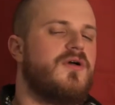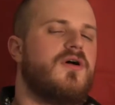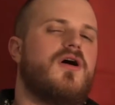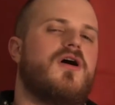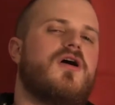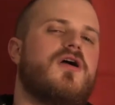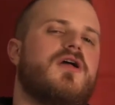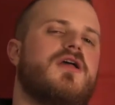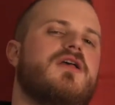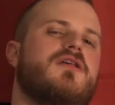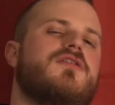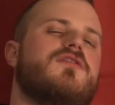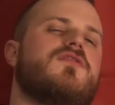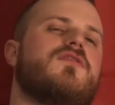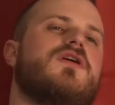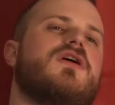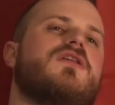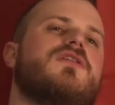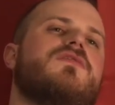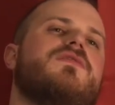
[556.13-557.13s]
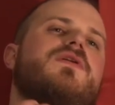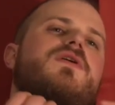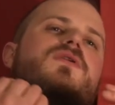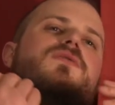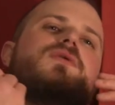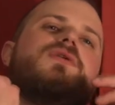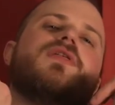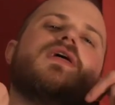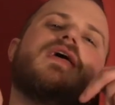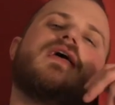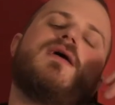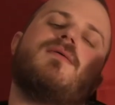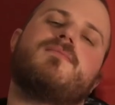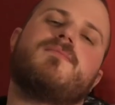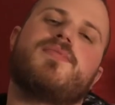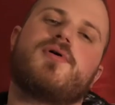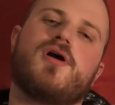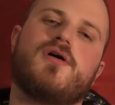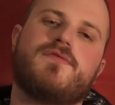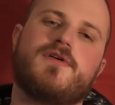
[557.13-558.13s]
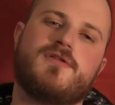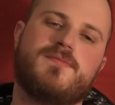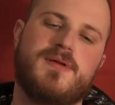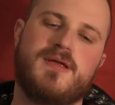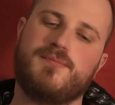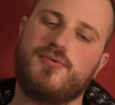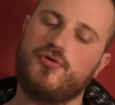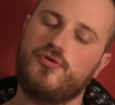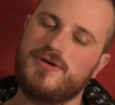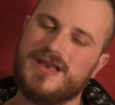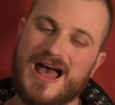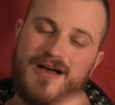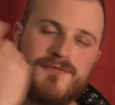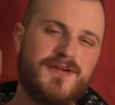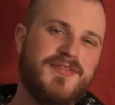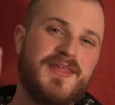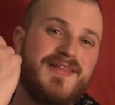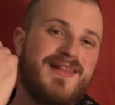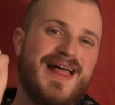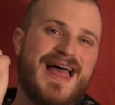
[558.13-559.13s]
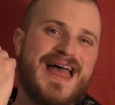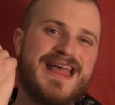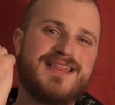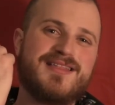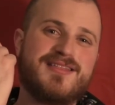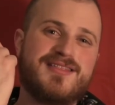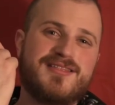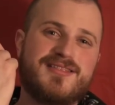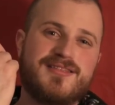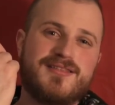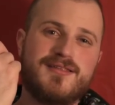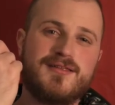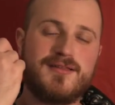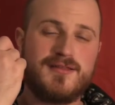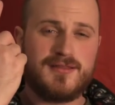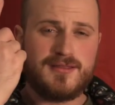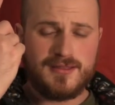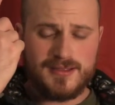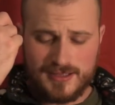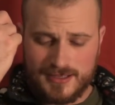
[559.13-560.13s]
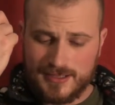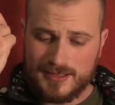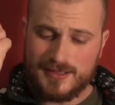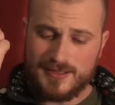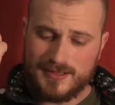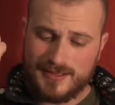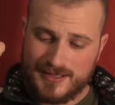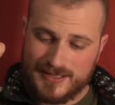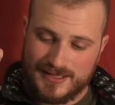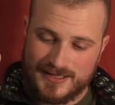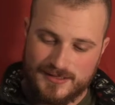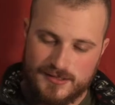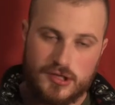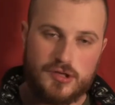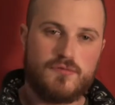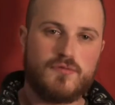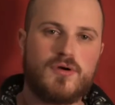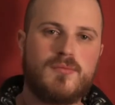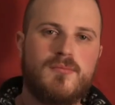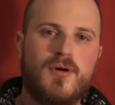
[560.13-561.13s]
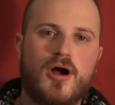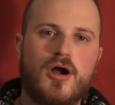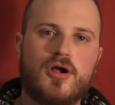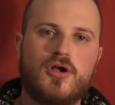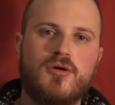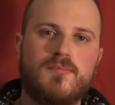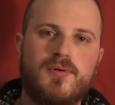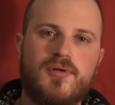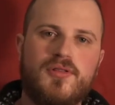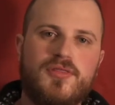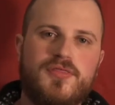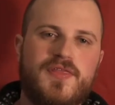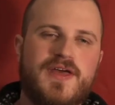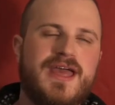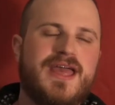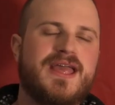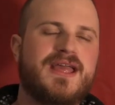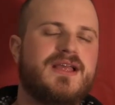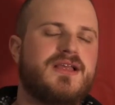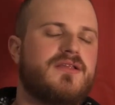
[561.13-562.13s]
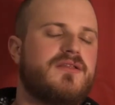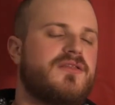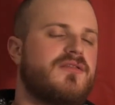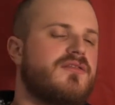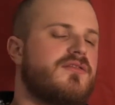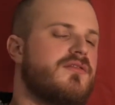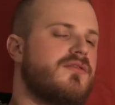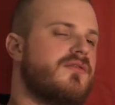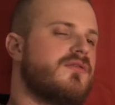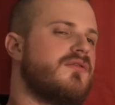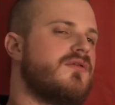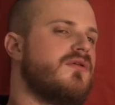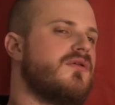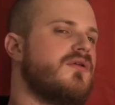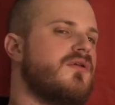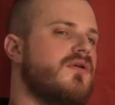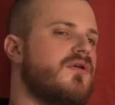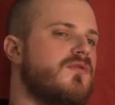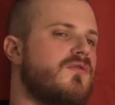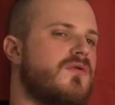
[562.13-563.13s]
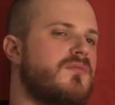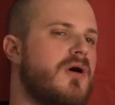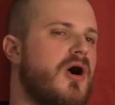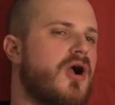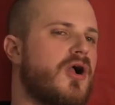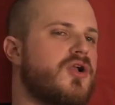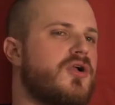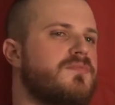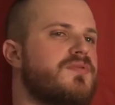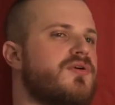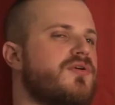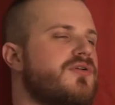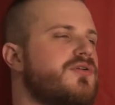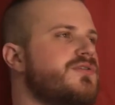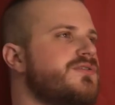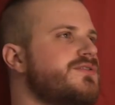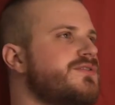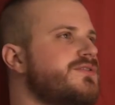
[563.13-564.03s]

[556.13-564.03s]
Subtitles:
Our history is filled with imperfect people who nevertheless did remarkable things. Remarkable.